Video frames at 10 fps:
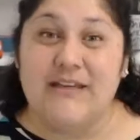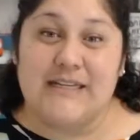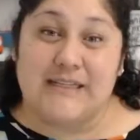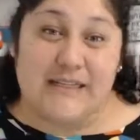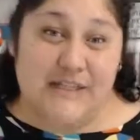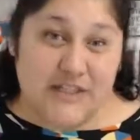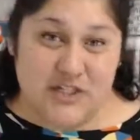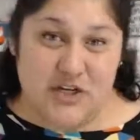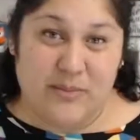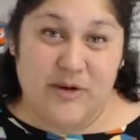telling
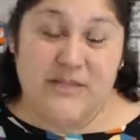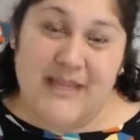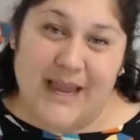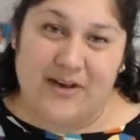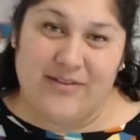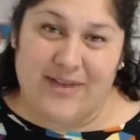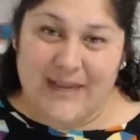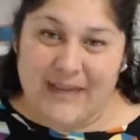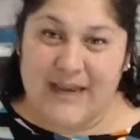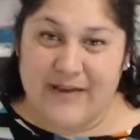consumers how they
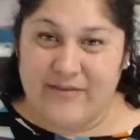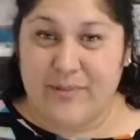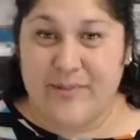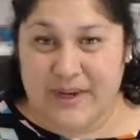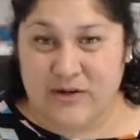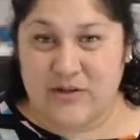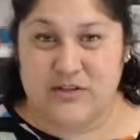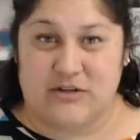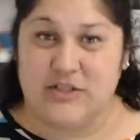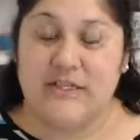can have a better
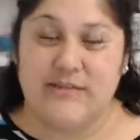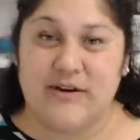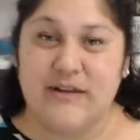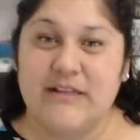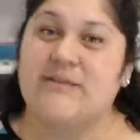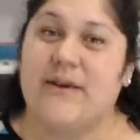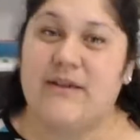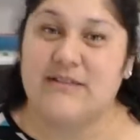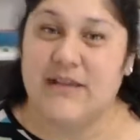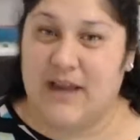search experience by
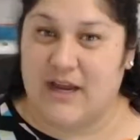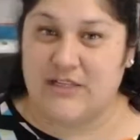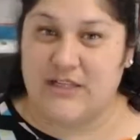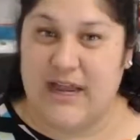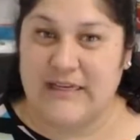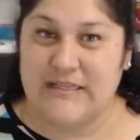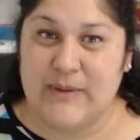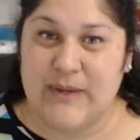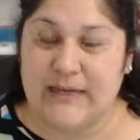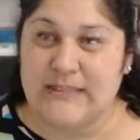using hashtags.
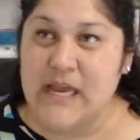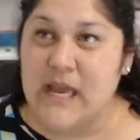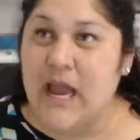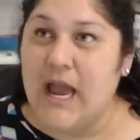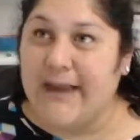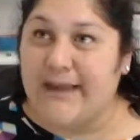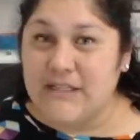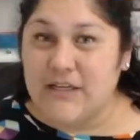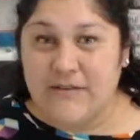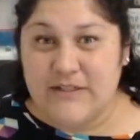Because I had
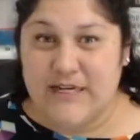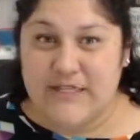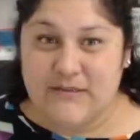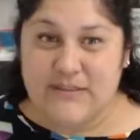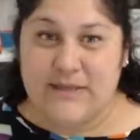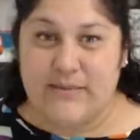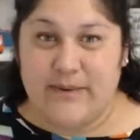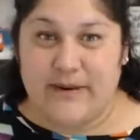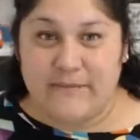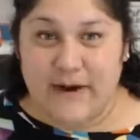this conversation with some of
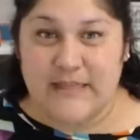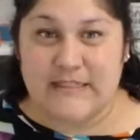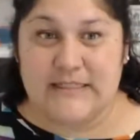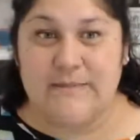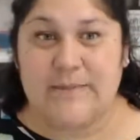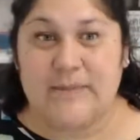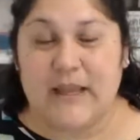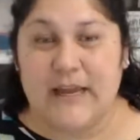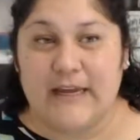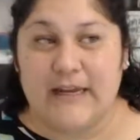my friends,
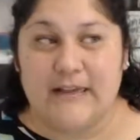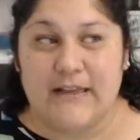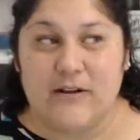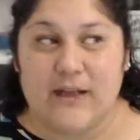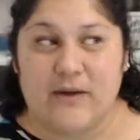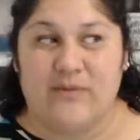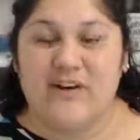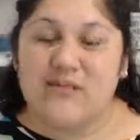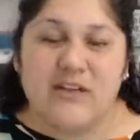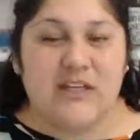and they're like, we
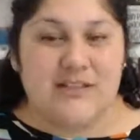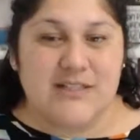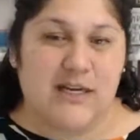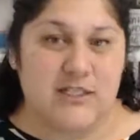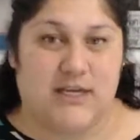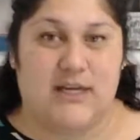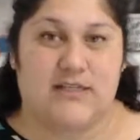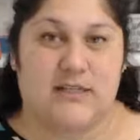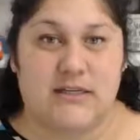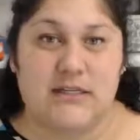don't really use
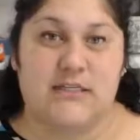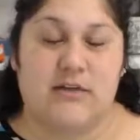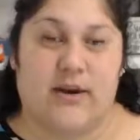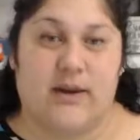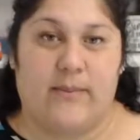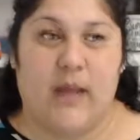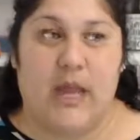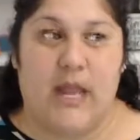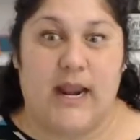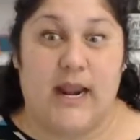hashtags on Instagram.
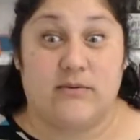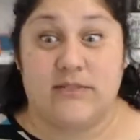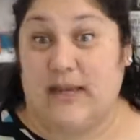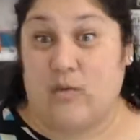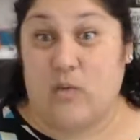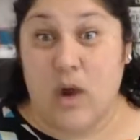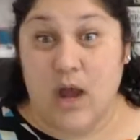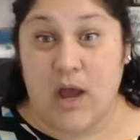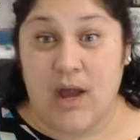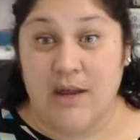And I was like,
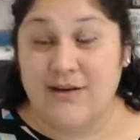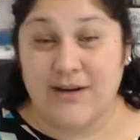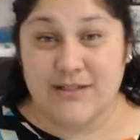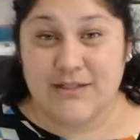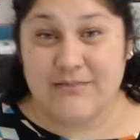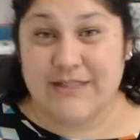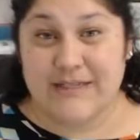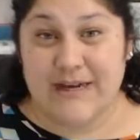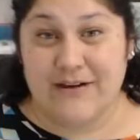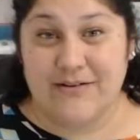what? You guys are
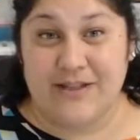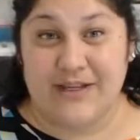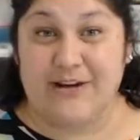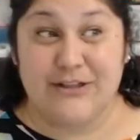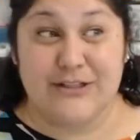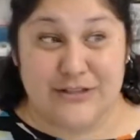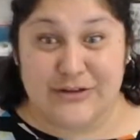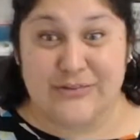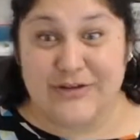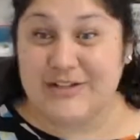missing out like on
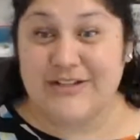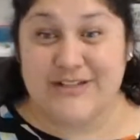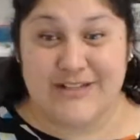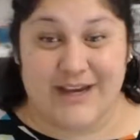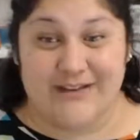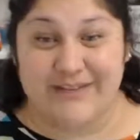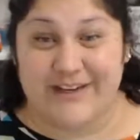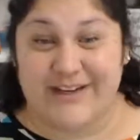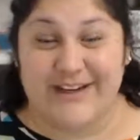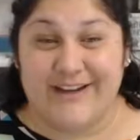so much good stuff. Like,